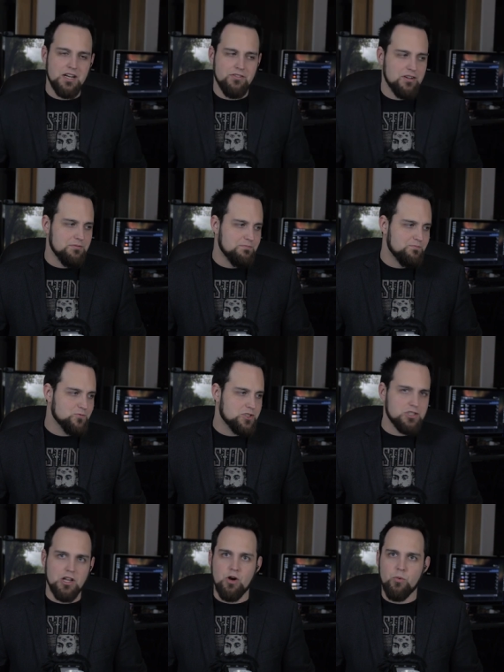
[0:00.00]
kind of a
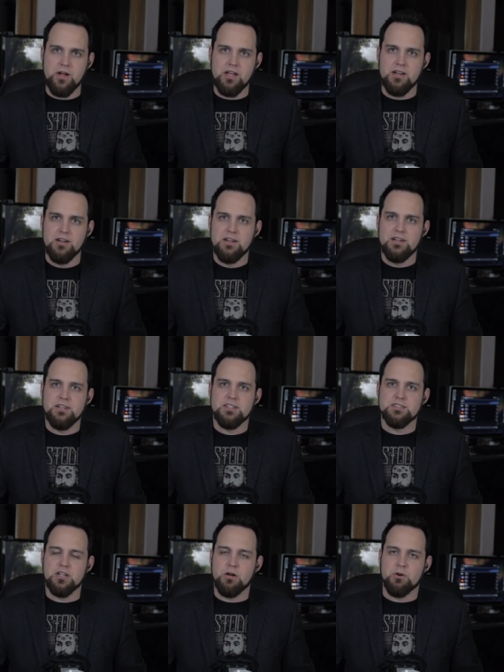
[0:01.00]
slow week,
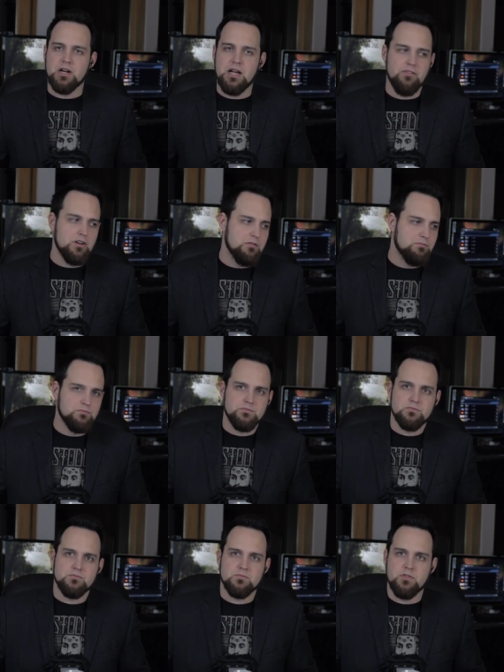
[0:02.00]
so we're gonna have a
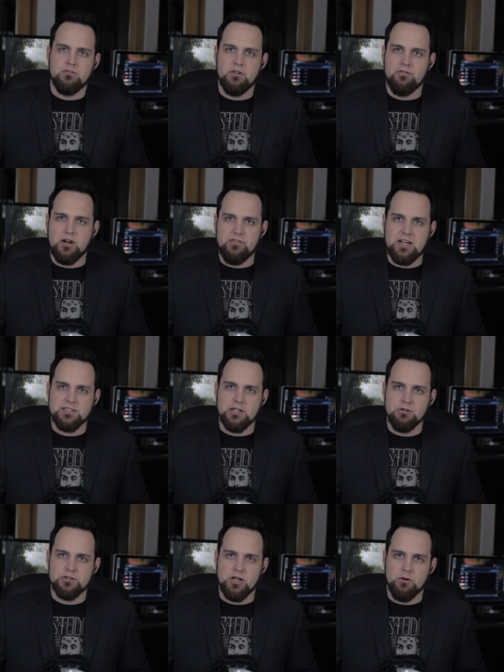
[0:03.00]
a very fast,
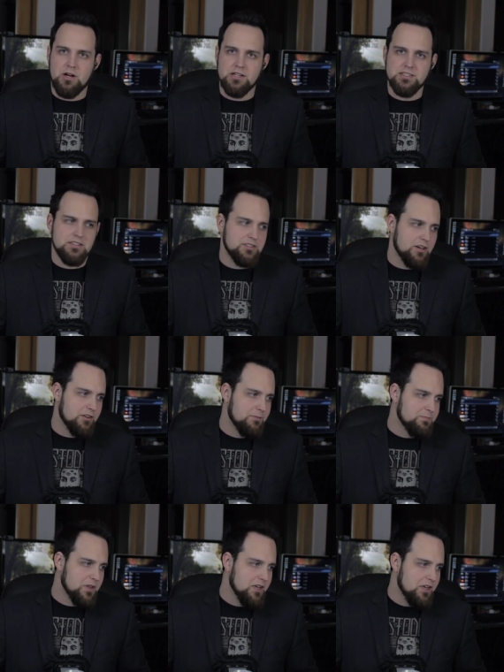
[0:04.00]
slow show. How's that sound?
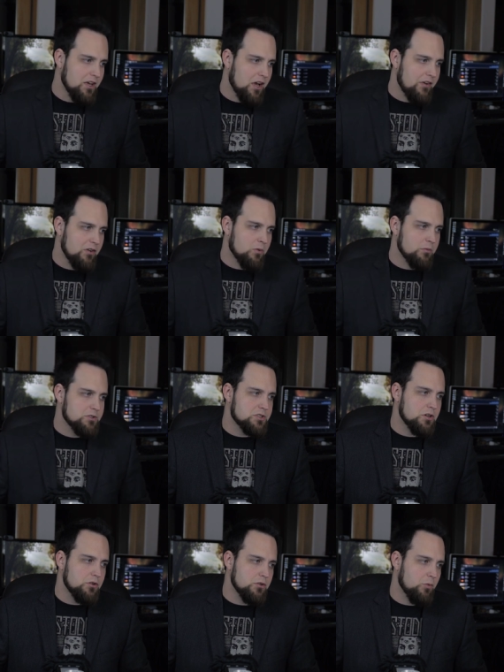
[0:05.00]
Uh, everyone
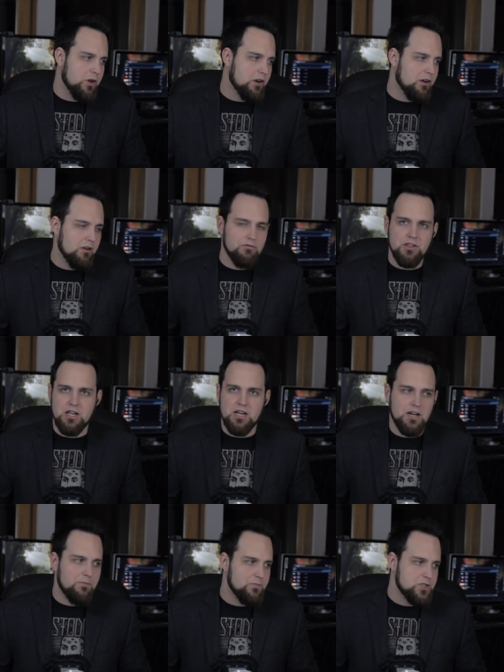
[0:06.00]
wants to know who the winner of
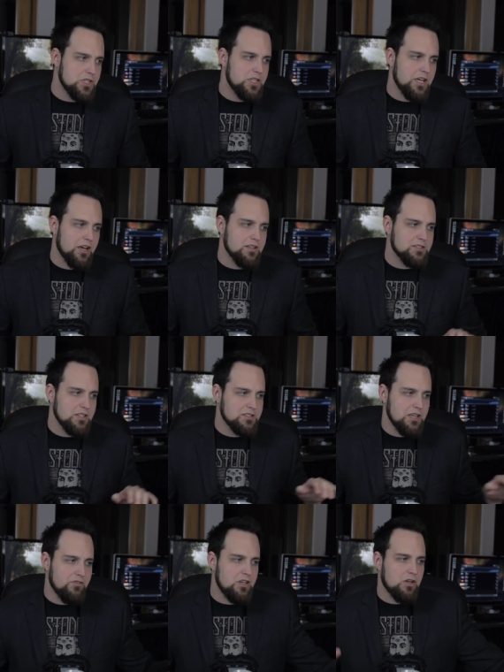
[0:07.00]
the um, GTX
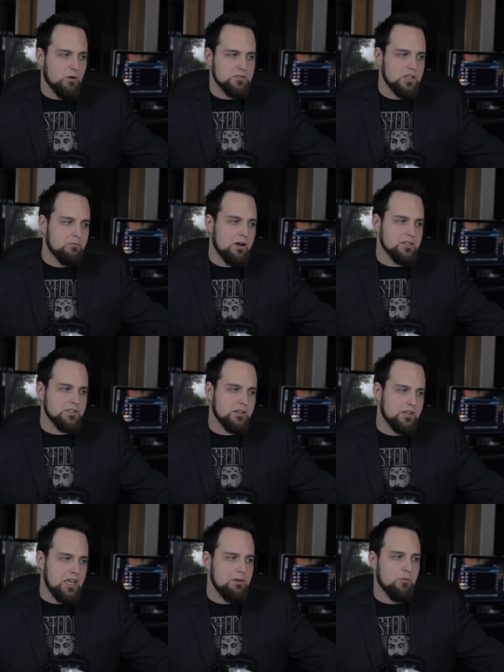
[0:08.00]
670 Corsair mouse,
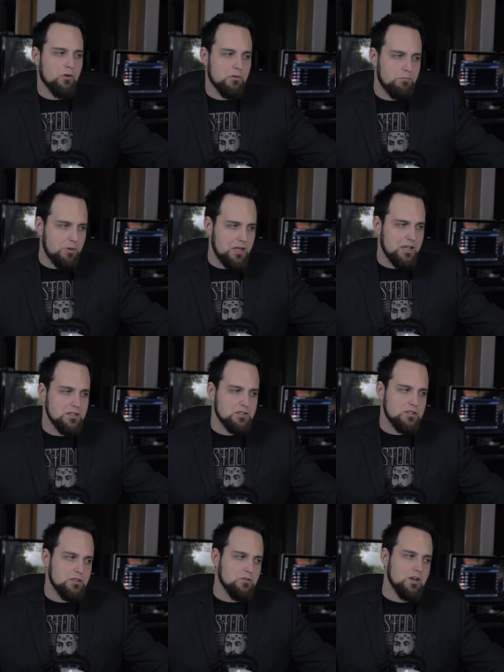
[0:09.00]
keyboard,
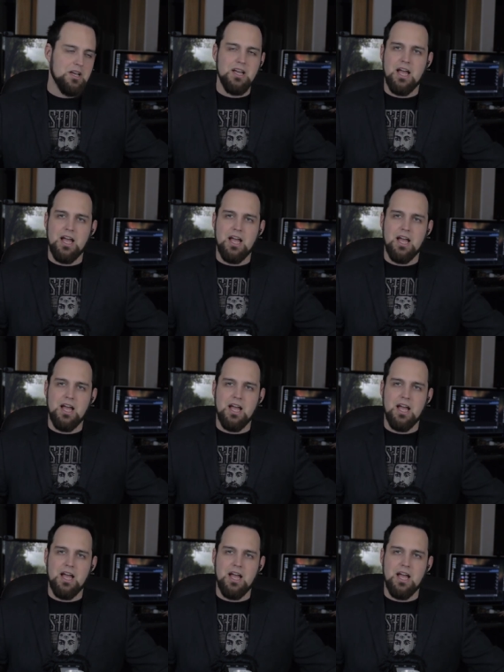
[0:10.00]
PSU,